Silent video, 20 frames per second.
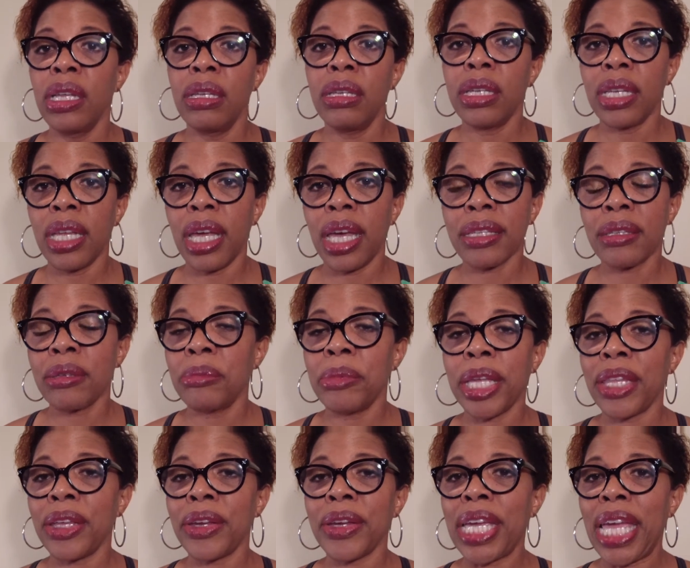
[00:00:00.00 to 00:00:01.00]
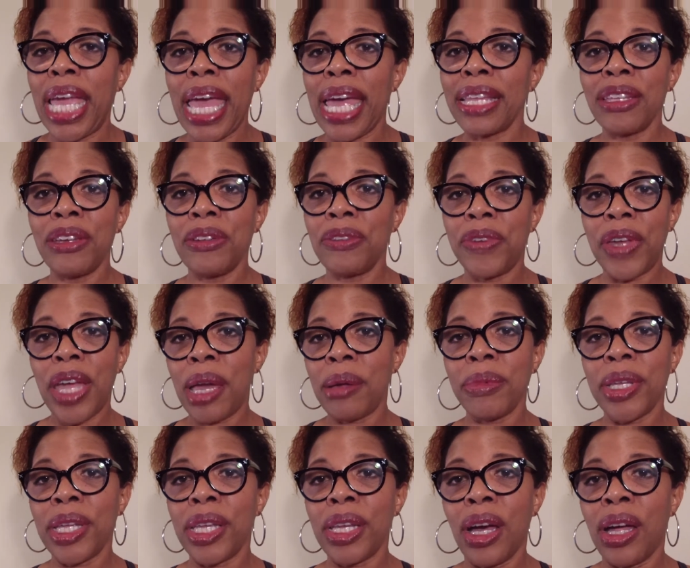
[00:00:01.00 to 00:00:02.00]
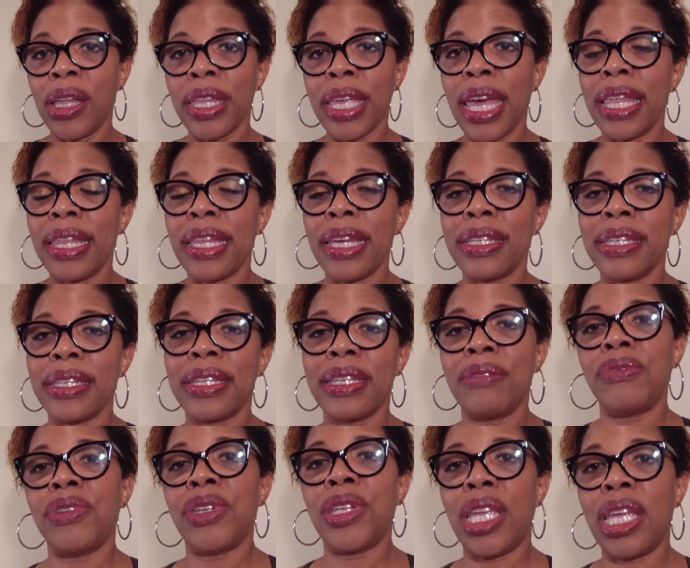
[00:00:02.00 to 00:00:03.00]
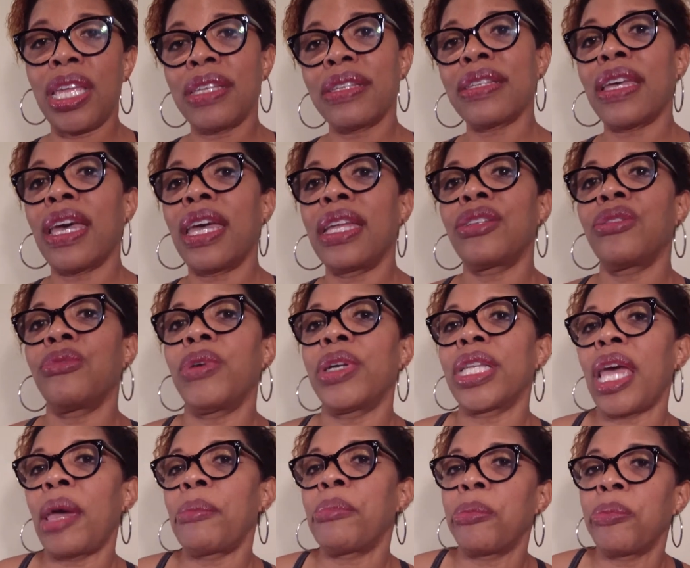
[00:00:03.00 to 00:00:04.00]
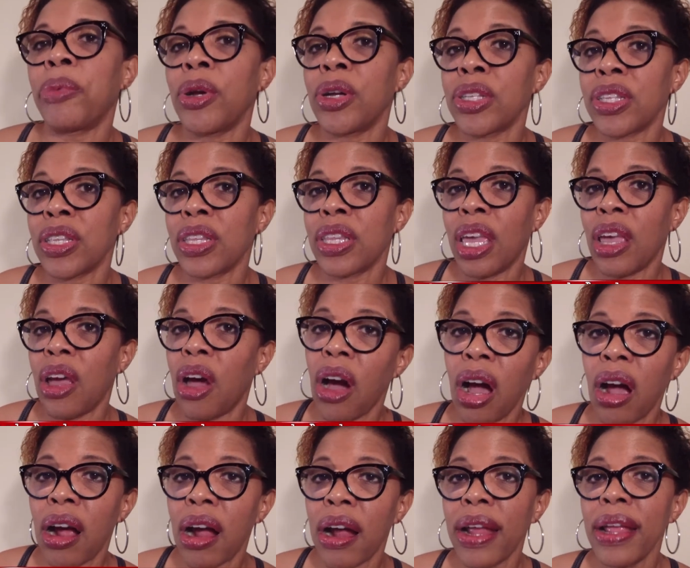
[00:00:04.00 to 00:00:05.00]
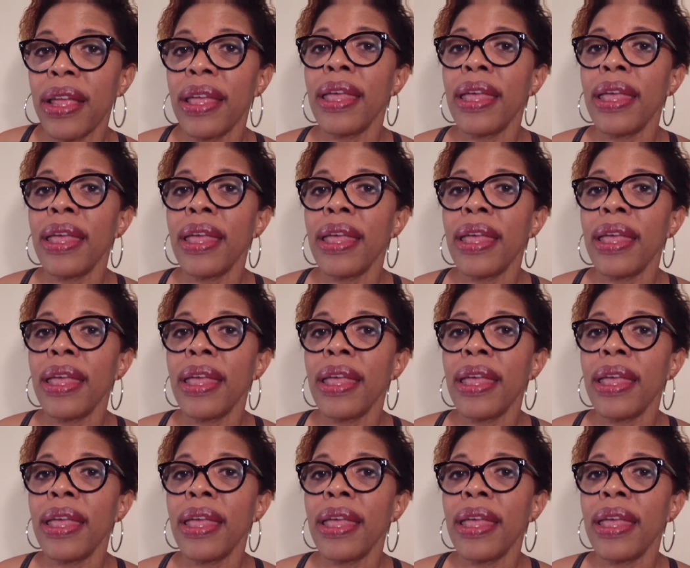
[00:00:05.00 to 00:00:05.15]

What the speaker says: You can ask them about their cat and their family and all that. That just gives you an insight to what type of person they are.